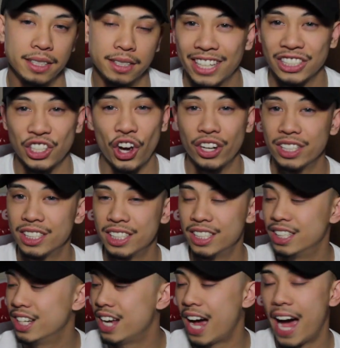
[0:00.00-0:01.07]
Because
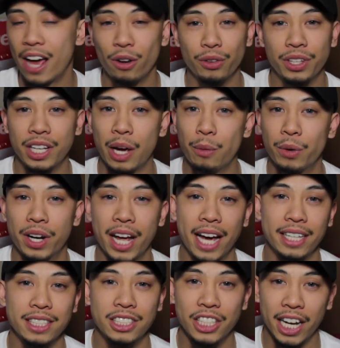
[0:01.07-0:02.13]
honestly, I don't think I would have
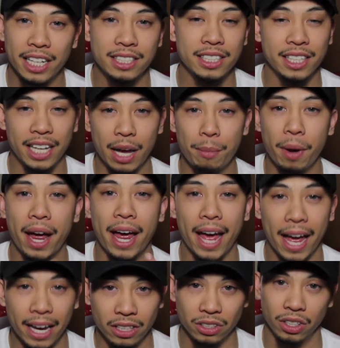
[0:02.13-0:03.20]
had the chance to get my
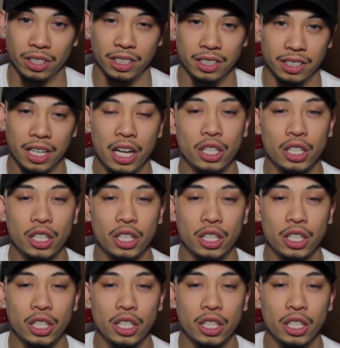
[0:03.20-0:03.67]
hands on these.